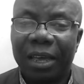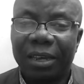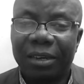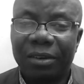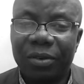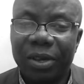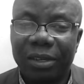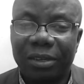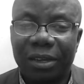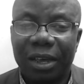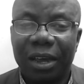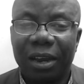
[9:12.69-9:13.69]
It
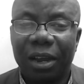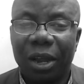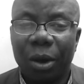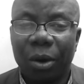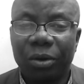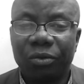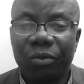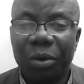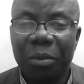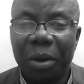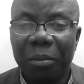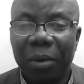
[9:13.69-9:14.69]
reads, Lord,
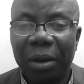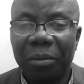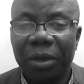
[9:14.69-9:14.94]
remember